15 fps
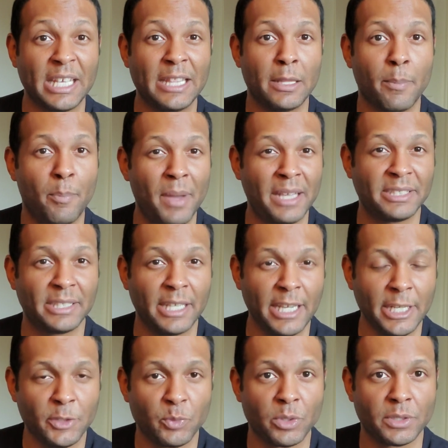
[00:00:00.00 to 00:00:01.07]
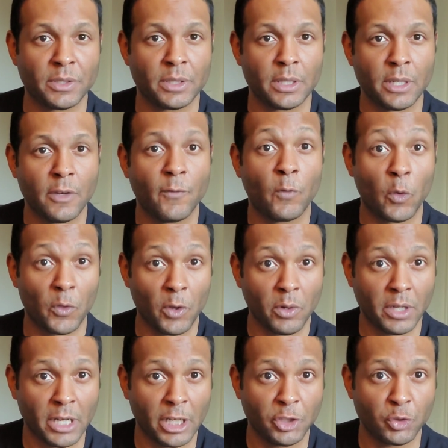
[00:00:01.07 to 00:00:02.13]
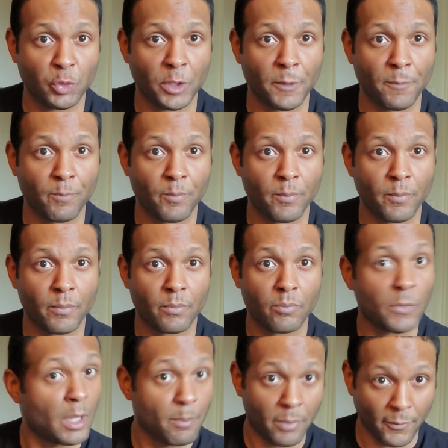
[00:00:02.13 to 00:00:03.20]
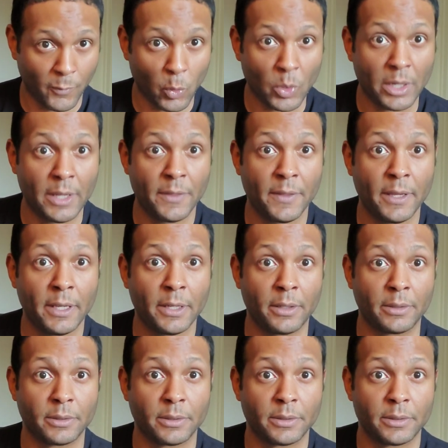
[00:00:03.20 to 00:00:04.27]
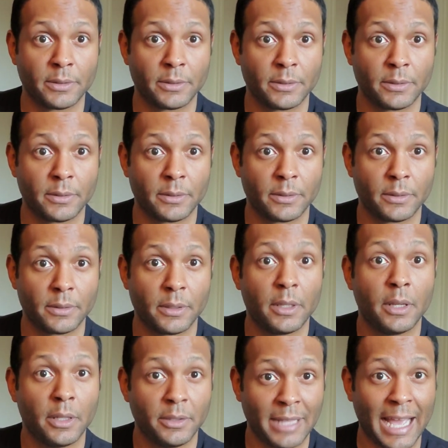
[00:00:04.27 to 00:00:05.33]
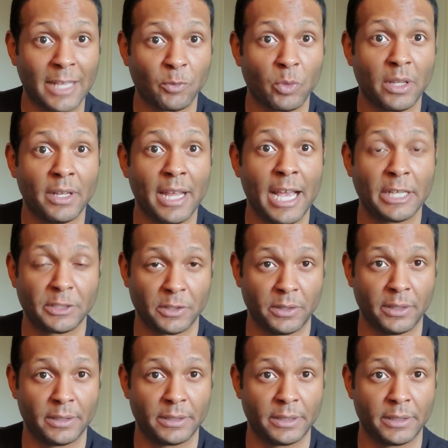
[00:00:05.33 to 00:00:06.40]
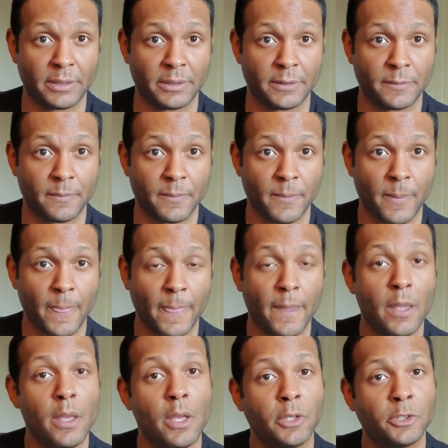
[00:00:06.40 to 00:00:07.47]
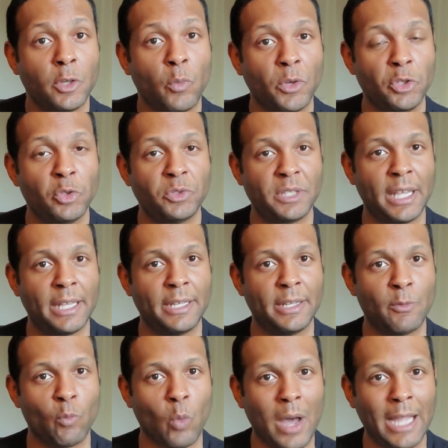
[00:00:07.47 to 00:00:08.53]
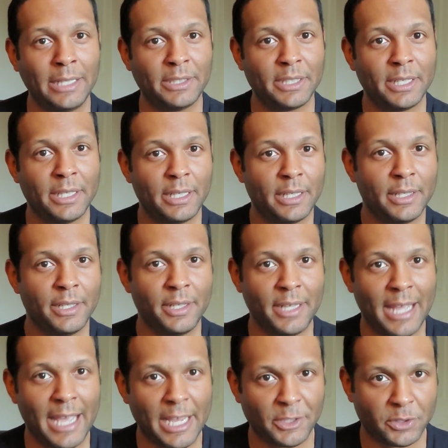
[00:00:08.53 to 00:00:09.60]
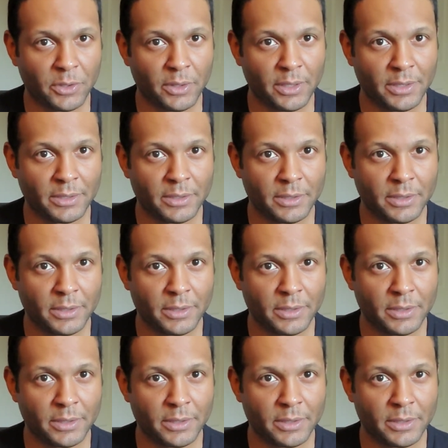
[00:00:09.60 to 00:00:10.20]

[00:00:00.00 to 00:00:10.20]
the best interest for their country before anything else. That's what a nationalist is. So when you say white nationalist,